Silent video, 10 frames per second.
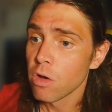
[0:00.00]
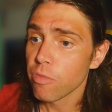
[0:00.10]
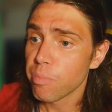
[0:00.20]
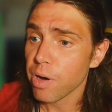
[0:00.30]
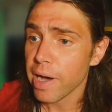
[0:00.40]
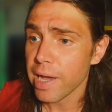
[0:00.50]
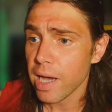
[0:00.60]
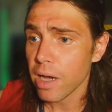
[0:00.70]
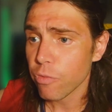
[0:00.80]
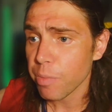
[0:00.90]

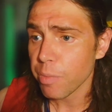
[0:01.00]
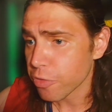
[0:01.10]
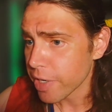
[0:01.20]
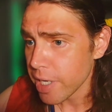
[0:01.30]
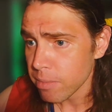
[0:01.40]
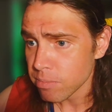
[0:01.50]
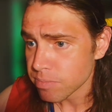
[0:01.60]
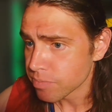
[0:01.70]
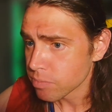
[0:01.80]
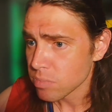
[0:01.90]
by Robert Greene,
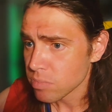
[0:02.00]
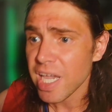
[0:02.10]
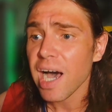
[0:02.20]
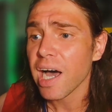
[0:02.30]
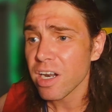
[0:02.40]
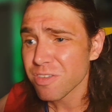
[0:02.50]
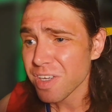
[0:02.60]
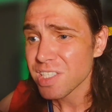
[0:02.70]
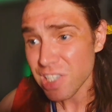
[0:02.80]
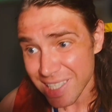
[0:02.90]
The Art of
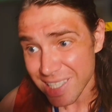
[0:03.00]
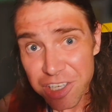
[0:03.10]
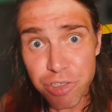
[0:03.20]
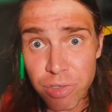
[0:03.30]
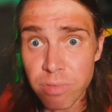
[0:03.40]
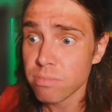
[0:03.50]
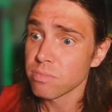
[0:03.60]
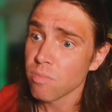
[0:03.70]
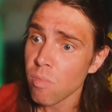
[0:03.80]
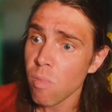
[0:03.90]
Seduction.
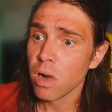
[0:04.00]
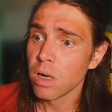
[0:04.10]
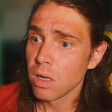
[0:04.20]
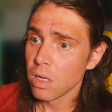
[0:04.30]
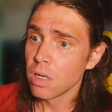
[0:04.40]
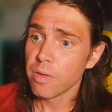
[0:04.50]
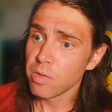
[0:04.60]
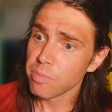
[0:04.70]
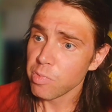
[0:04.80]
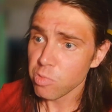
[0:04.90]

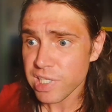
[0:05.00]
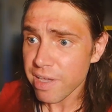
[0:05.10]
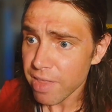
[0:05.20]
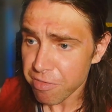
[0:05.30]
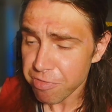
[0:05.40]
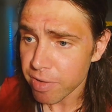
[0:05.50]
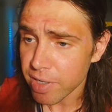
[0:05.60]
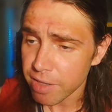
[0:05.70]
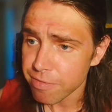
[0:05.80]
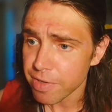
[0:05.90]
We'll save that for
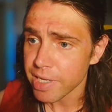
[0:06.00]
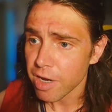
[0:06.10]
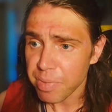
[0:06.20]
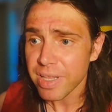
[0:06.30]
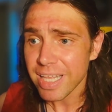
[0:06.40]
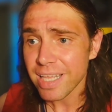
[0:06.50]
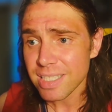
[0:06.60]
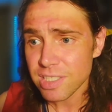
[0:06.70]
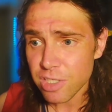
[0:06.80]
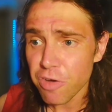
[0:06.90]
another video, but
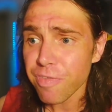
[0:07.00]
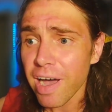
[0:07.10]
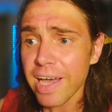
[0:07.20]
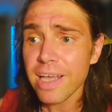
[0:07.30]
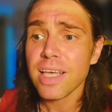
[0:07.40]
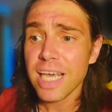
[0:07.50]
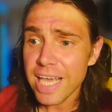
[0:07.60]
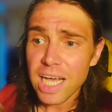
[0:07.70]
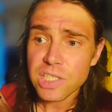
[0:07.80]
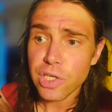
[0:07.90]
so far he
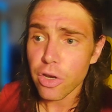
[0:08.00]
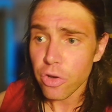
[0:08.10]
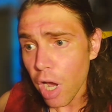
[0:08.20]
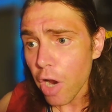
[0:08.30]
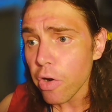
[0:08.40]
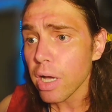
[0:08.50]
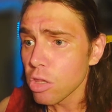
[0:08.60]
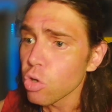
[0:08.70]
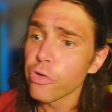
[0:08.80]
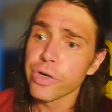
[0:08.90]
has no
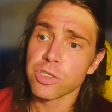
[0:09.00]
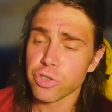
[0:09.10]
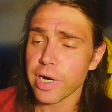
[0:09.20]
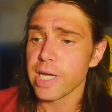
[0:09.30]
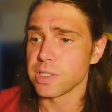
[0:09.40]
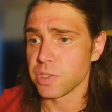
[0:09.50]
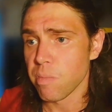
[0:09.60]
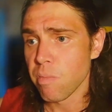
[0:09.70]
alluring traits.